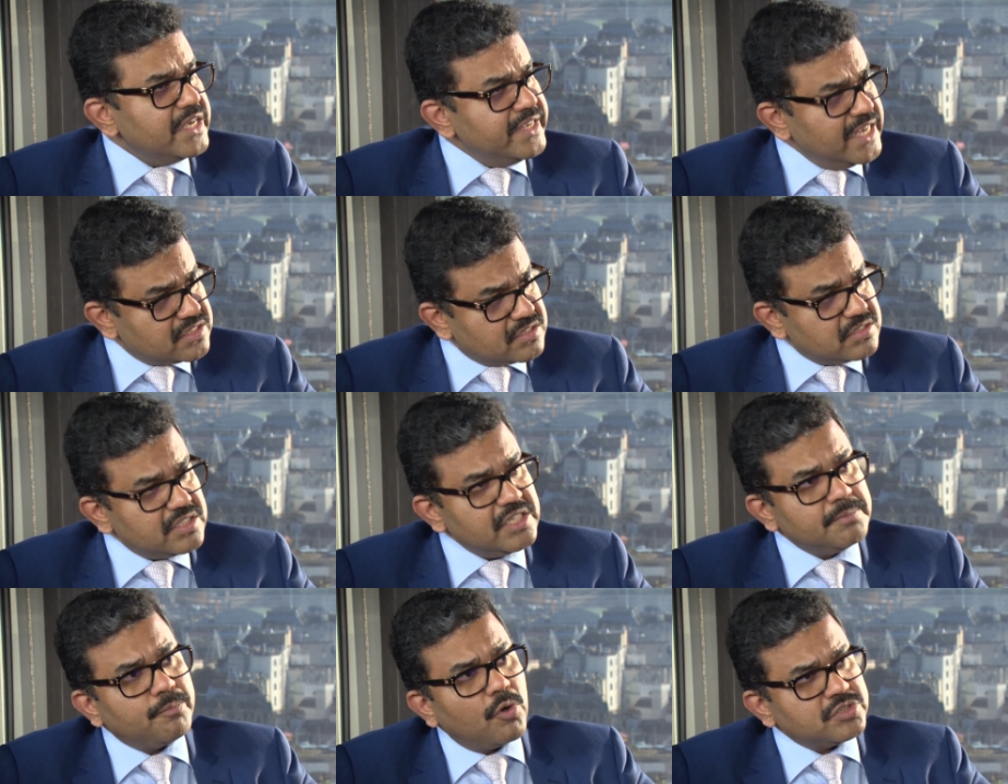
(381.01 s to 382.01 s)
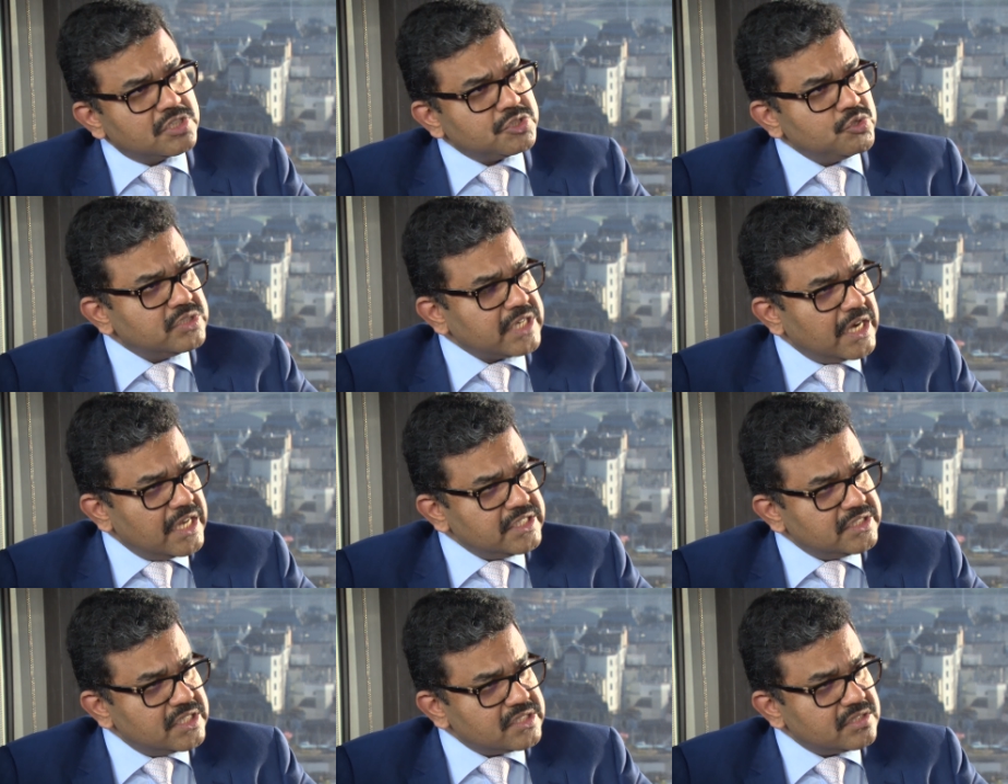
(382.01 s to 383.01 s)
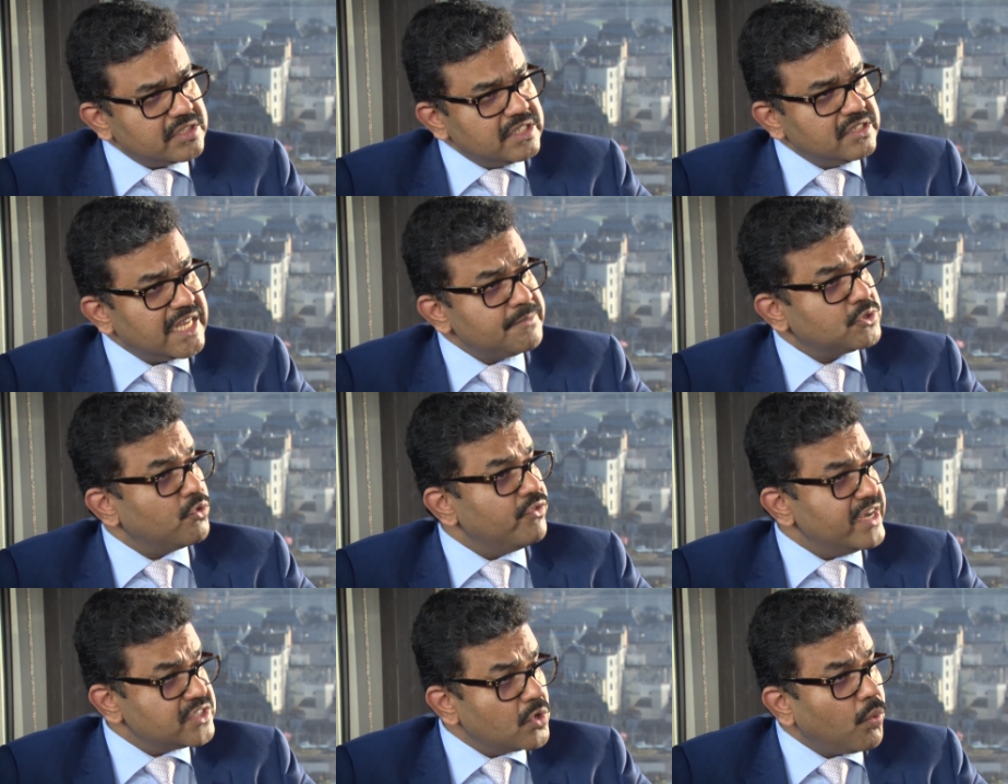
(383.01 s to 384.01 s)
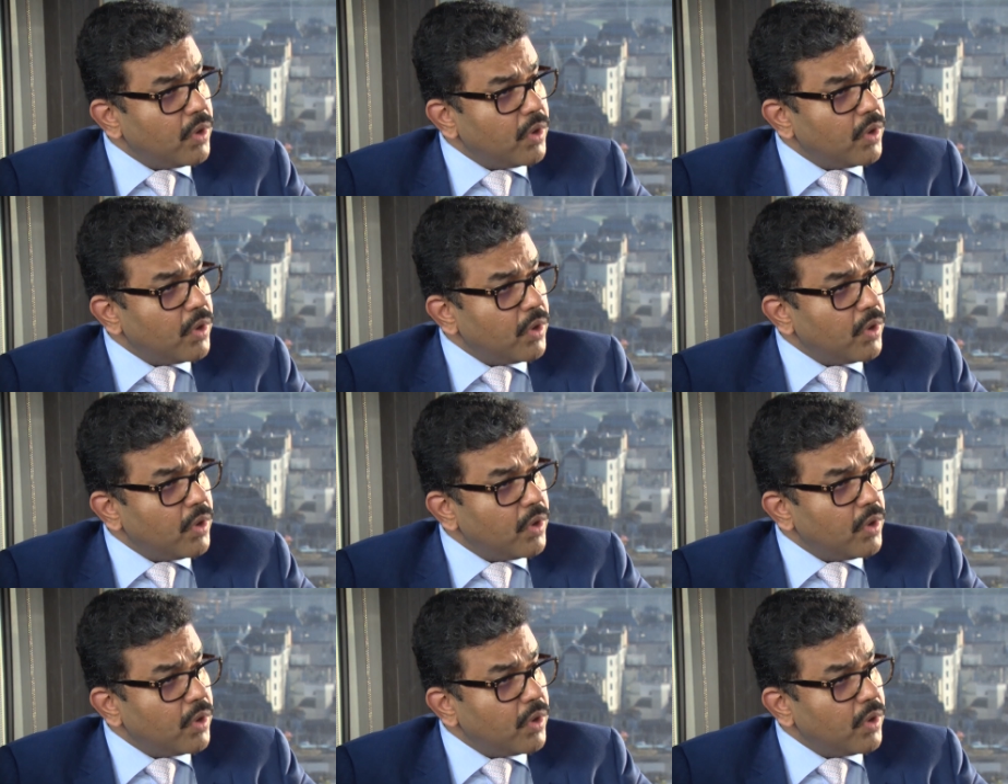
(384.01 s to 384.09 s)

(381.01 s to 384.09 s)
Yes, it poses you challenges in terms of ways of